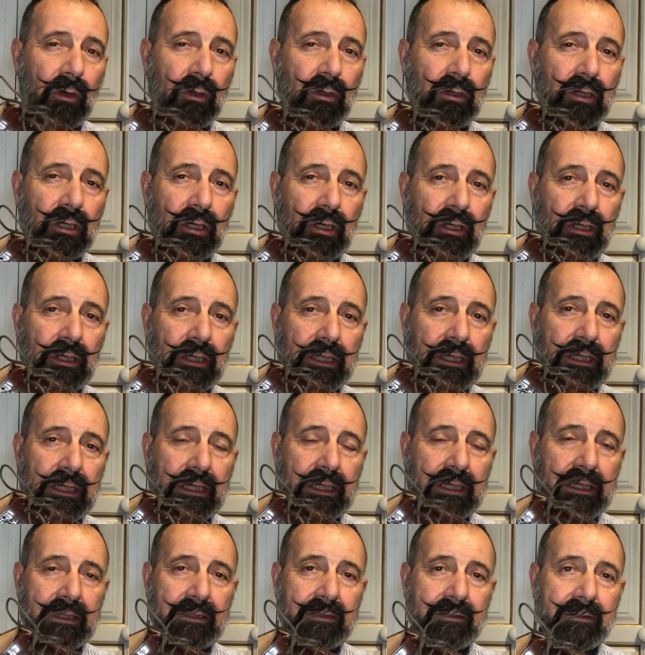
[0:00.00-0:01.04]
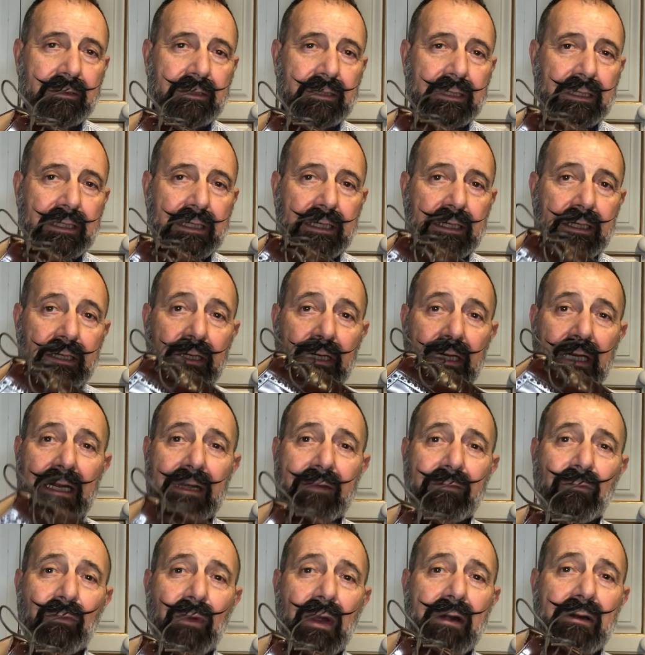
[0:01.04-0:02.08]
look. You could
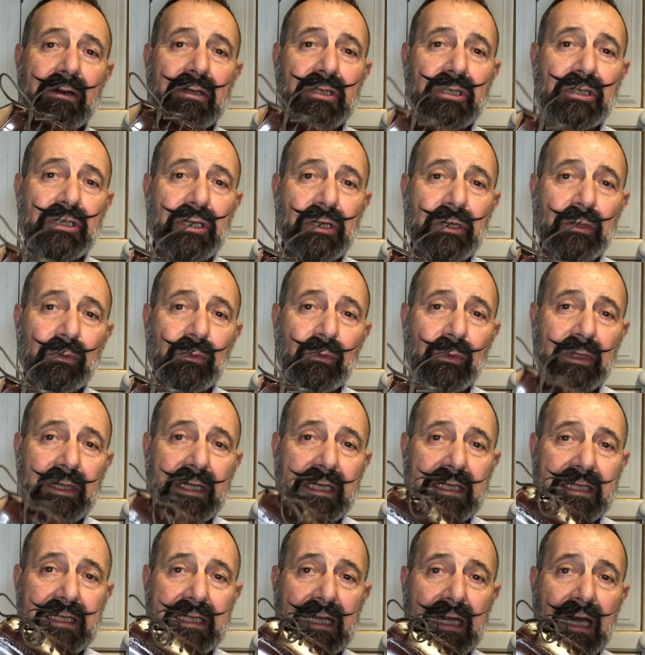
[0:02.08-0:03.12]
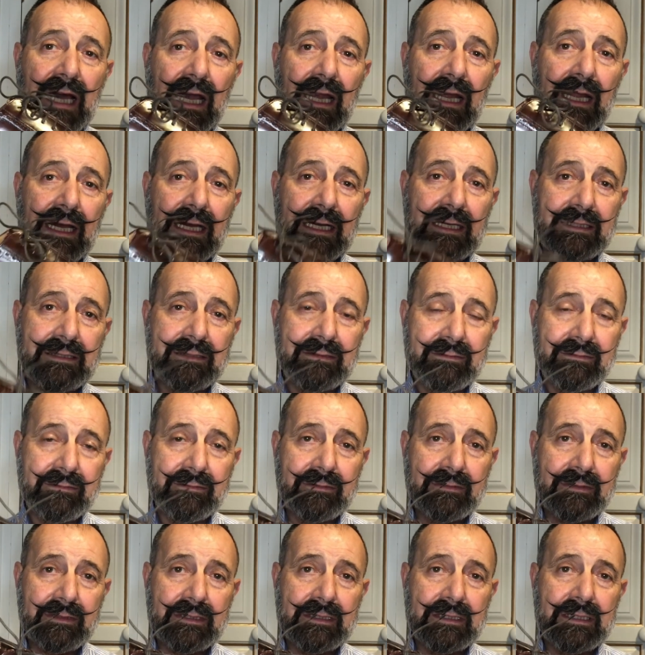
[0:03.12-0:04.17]
even wear a suit with this colour.
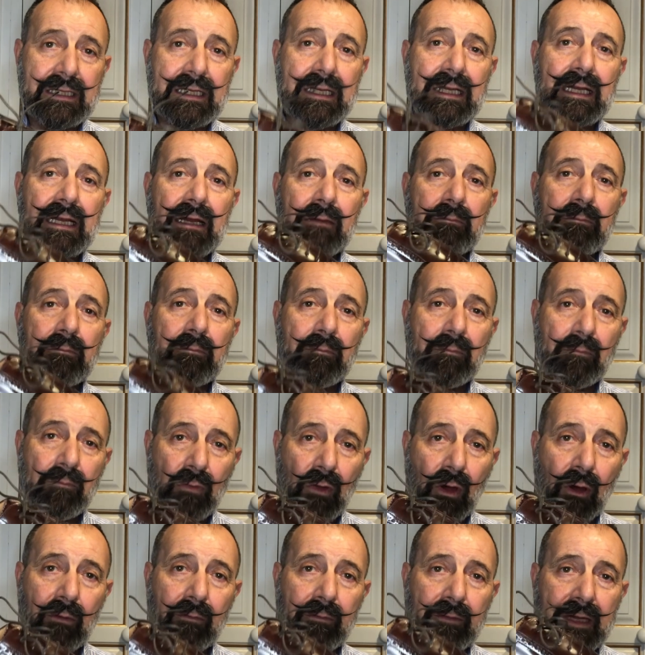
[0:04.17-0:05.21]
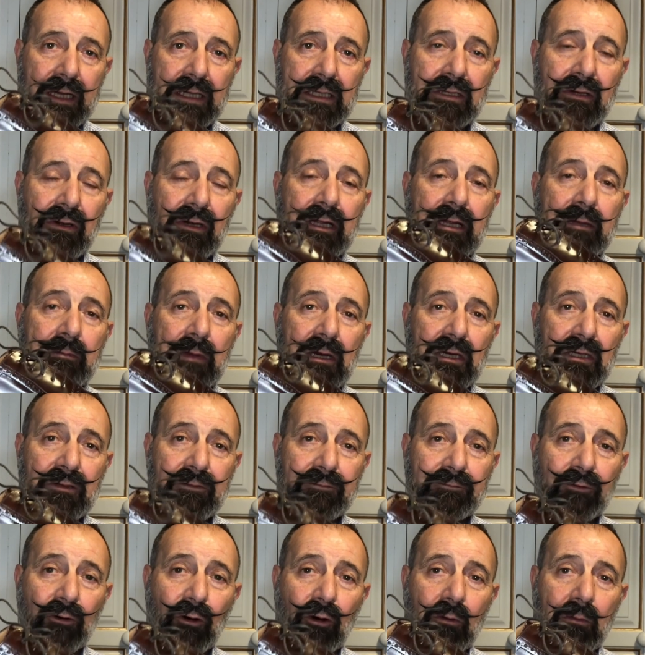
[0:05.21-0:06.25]
Not necessarily the most
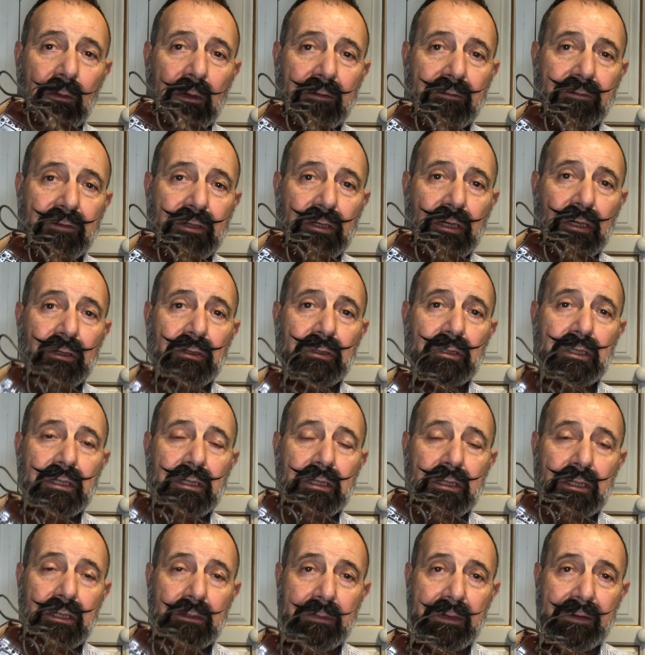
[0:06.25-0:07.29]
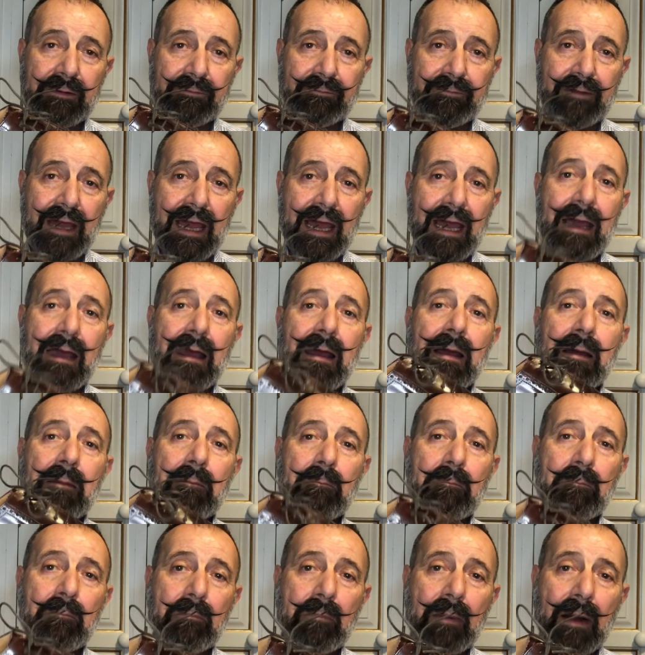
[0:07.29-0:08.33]
formal of suits, to be fair,
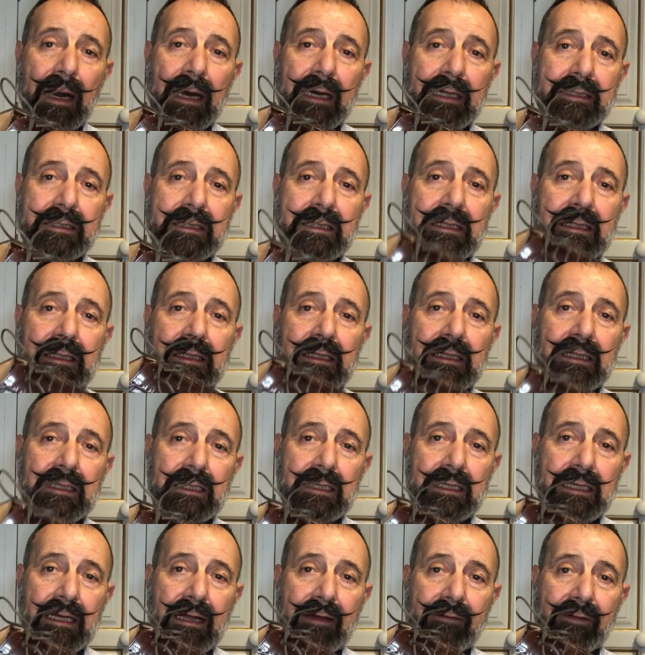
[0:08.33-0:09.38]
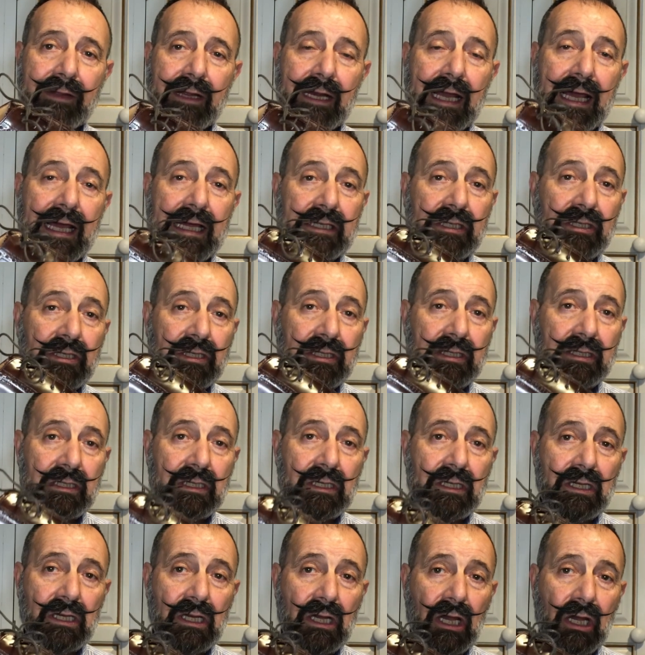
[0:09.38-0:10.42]
but nevertheless
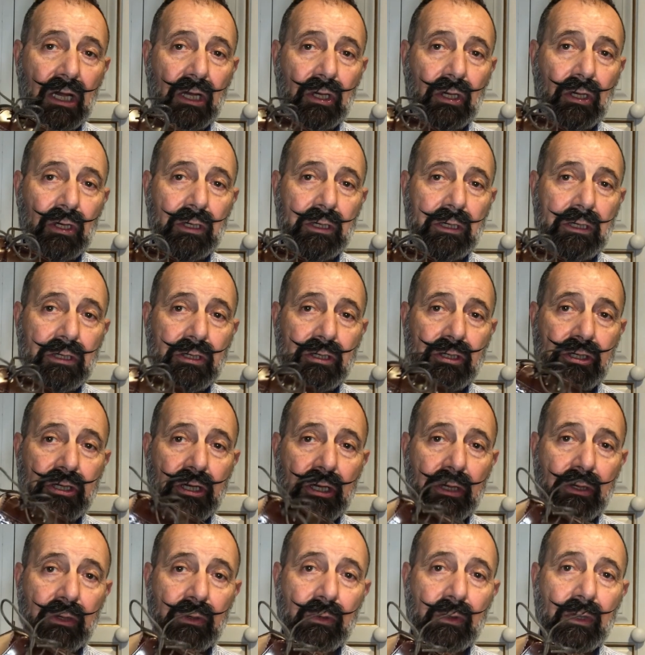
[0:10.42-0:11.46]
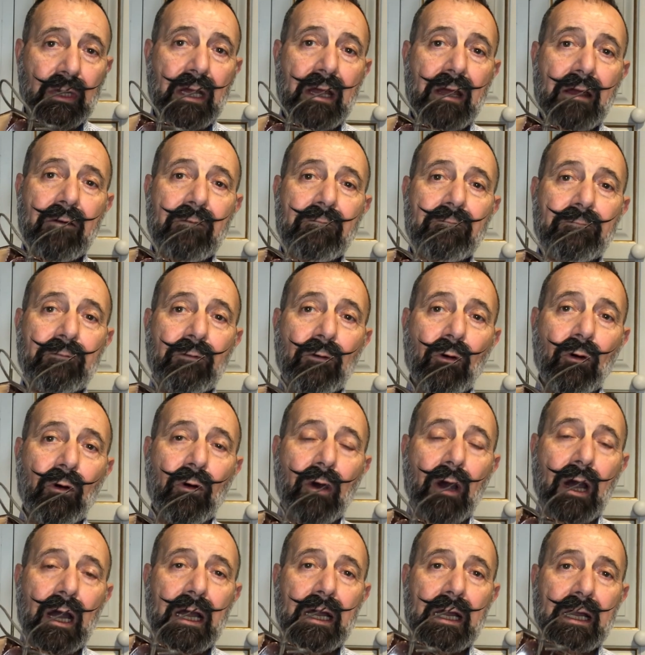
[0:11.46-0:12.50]
a good shoe
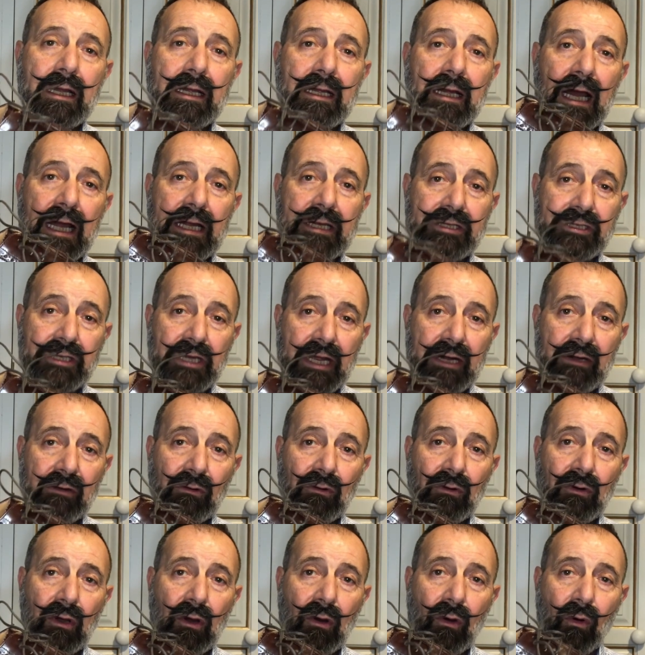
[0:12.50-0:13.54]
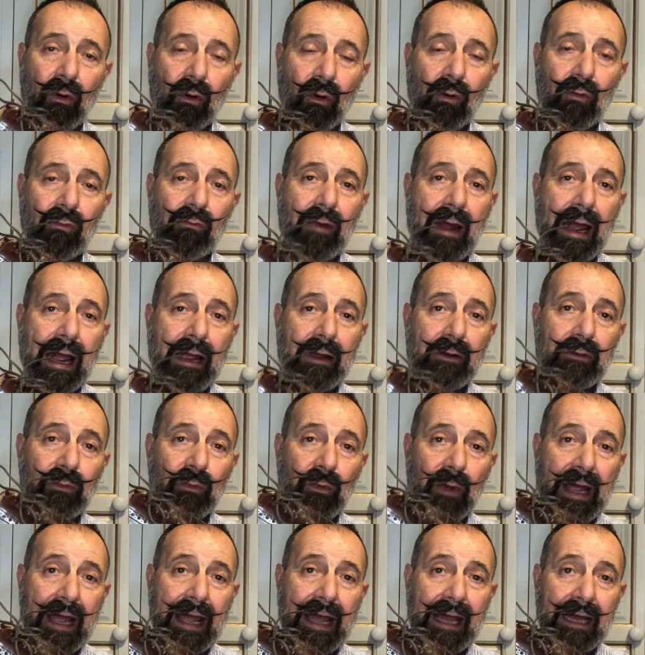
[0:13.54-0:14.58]
for a general all-round
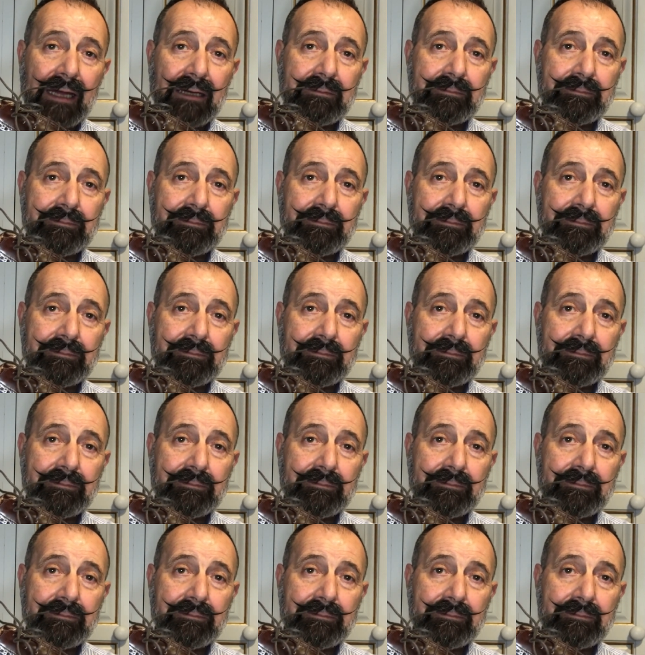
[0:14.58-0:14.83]
wear.